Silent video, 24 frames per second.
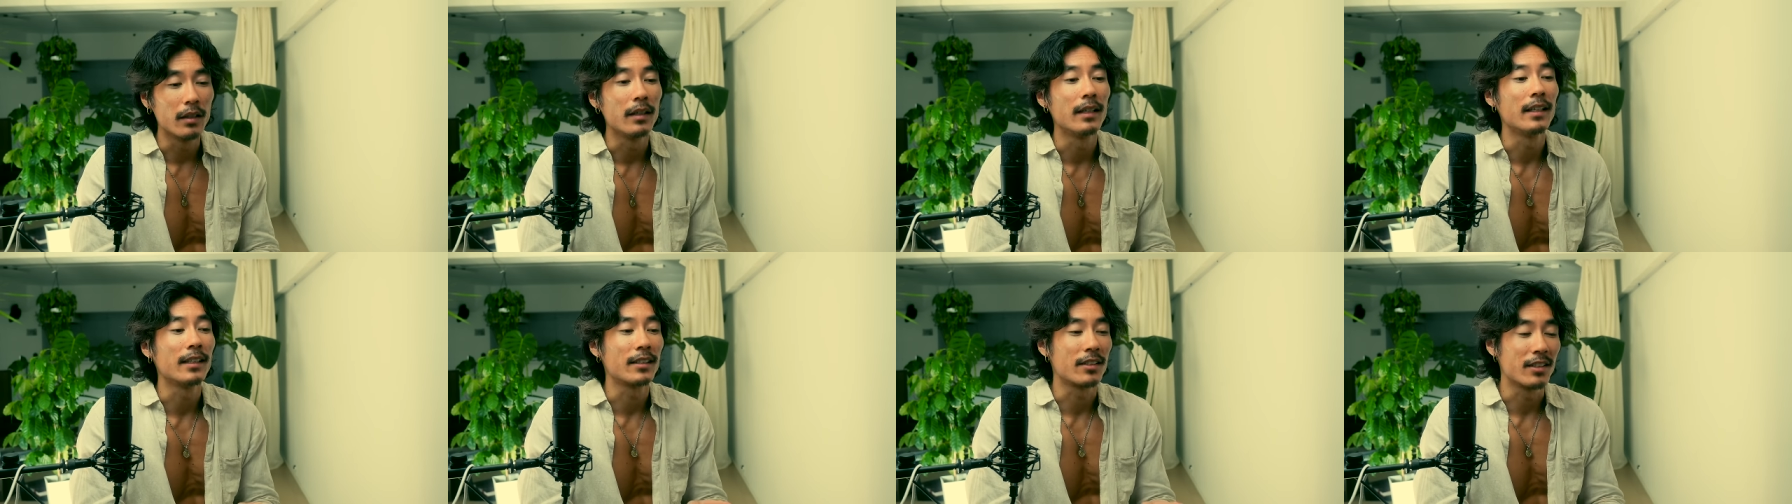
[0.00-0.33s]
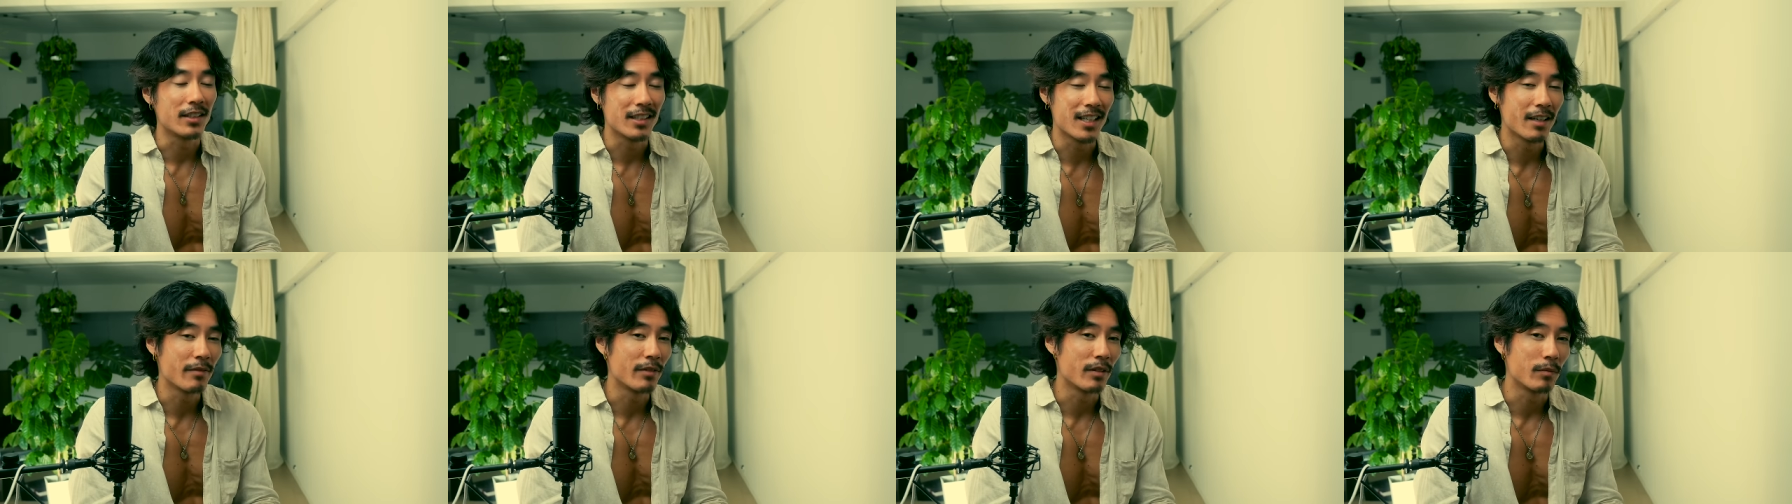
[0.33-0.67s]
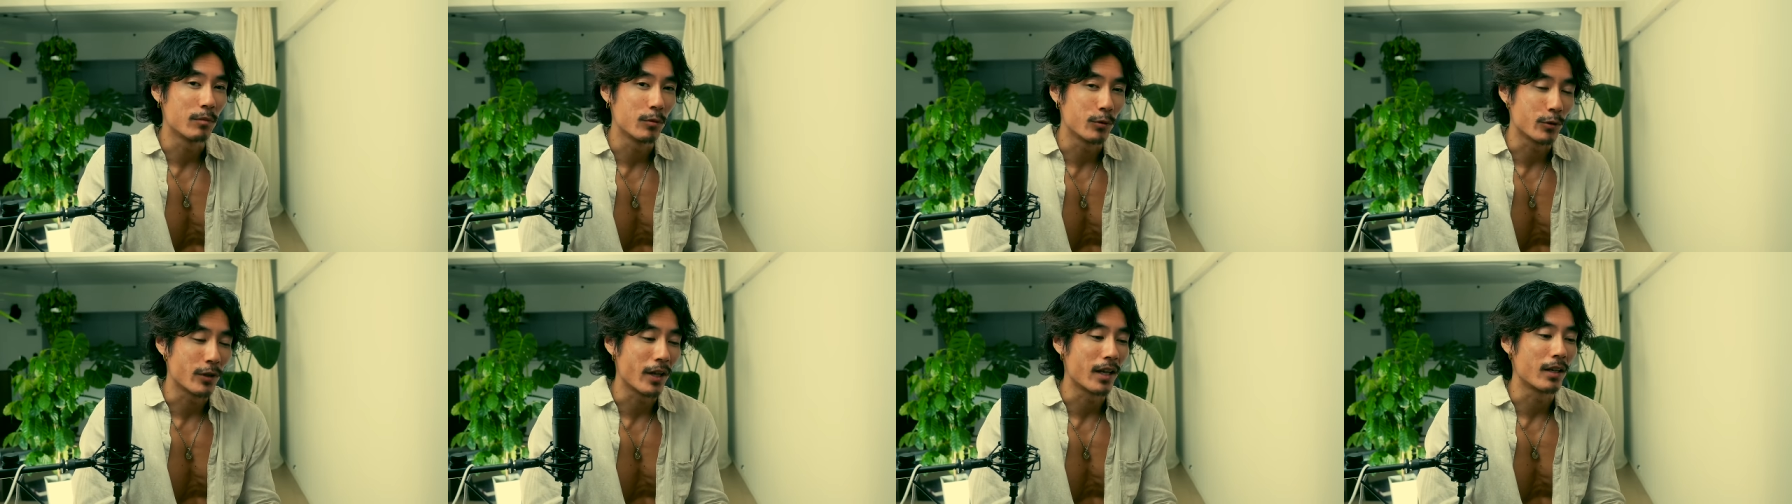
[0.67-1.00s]
it's
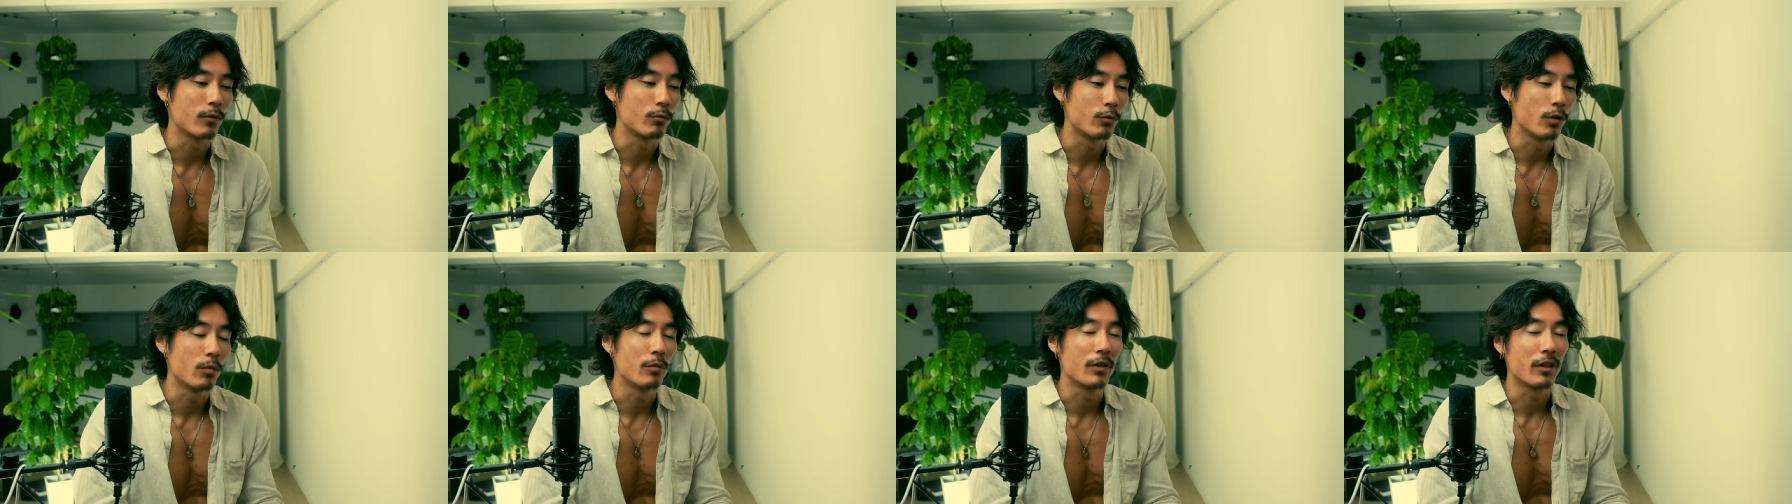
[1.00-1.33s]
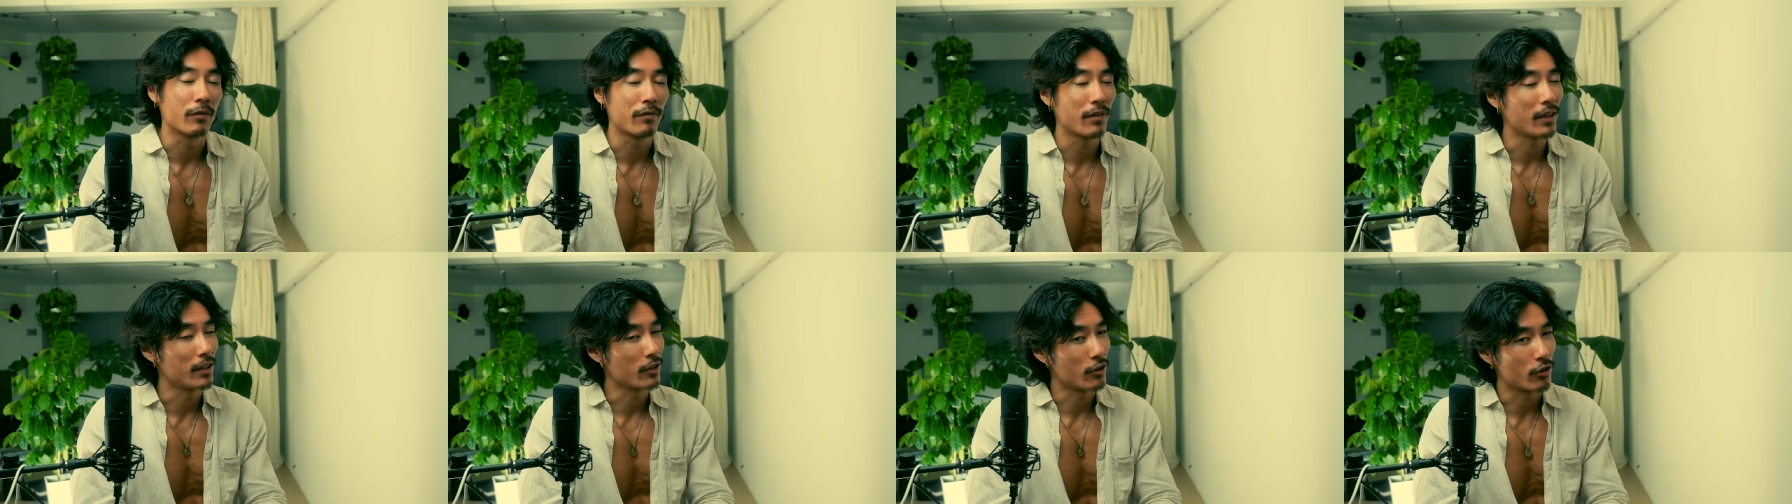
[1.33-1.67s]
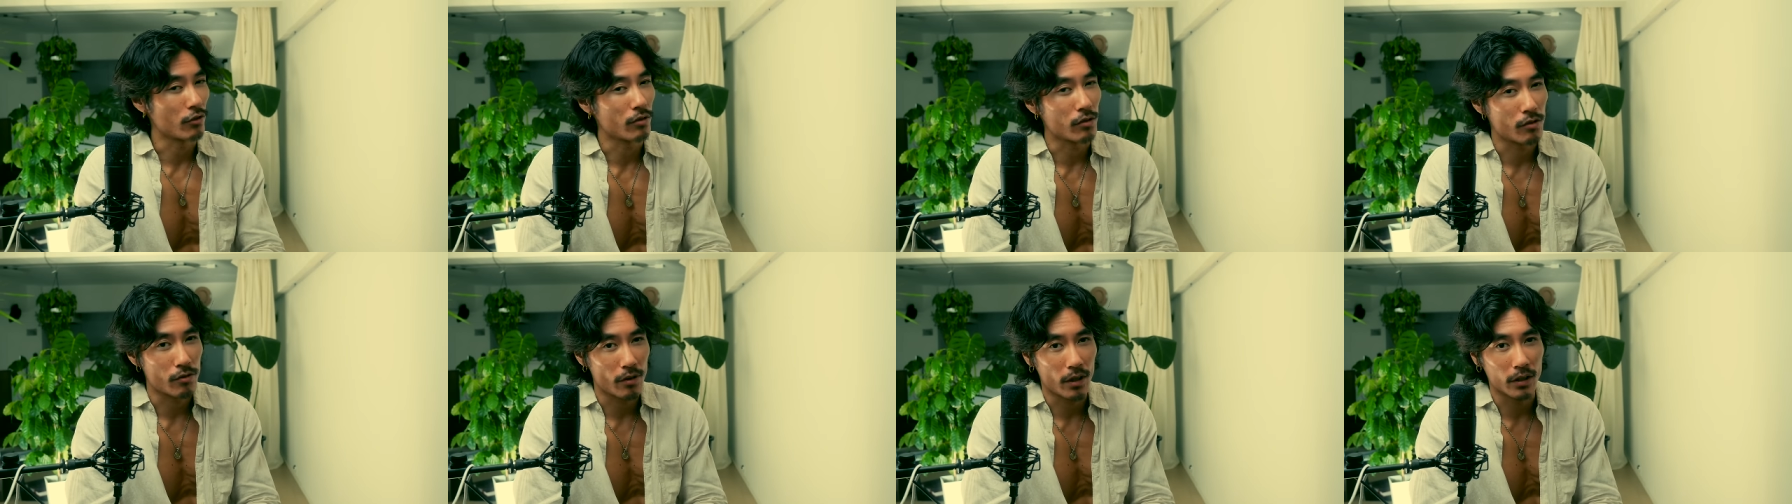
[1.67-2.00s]
inevitable that a woman finds
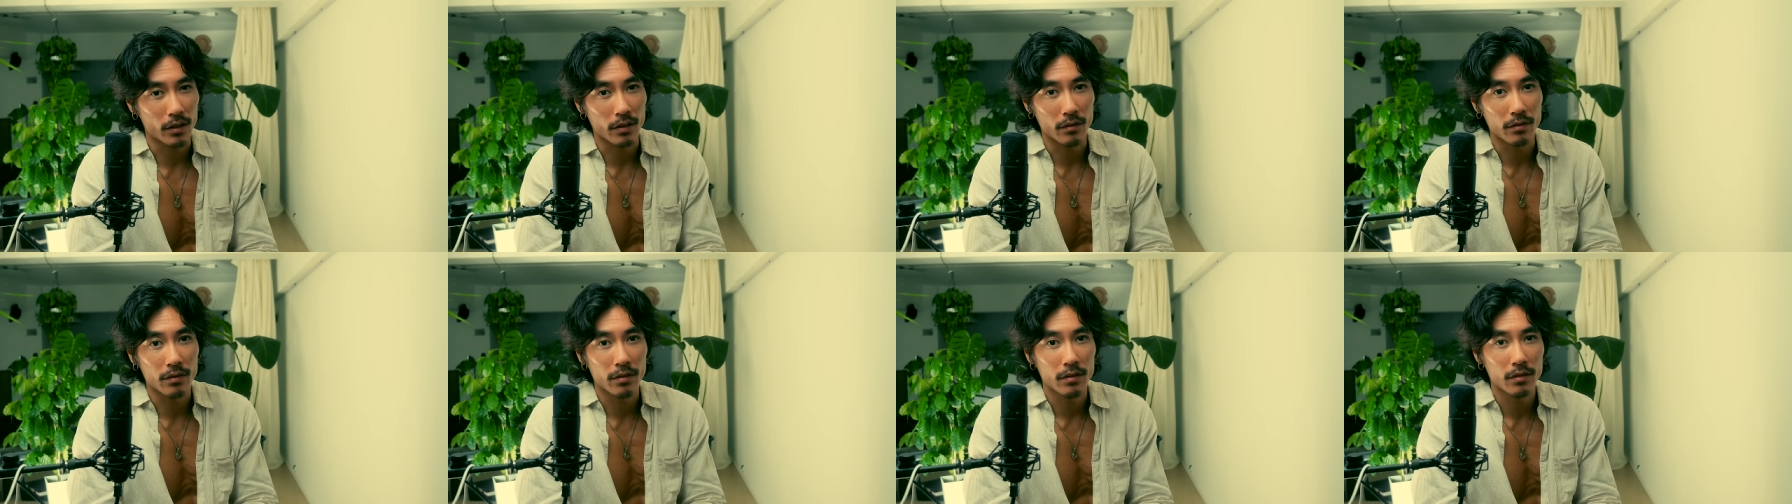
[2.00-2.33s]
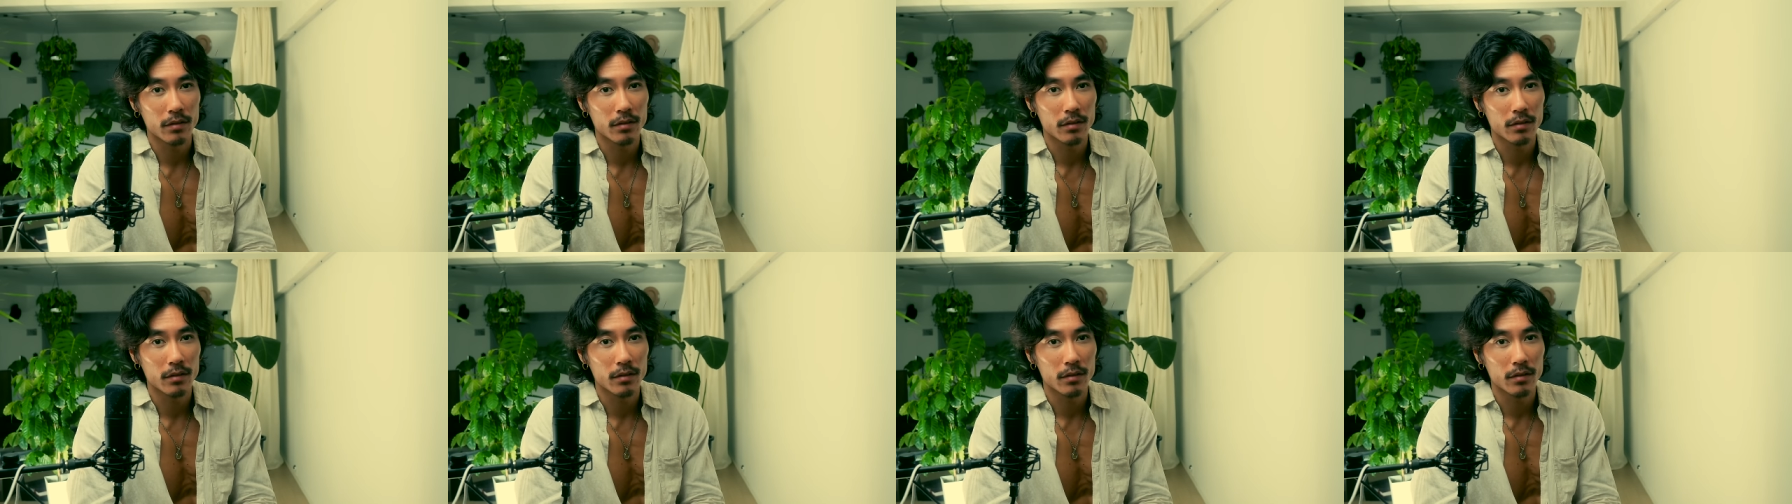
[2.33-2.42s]
you attractive.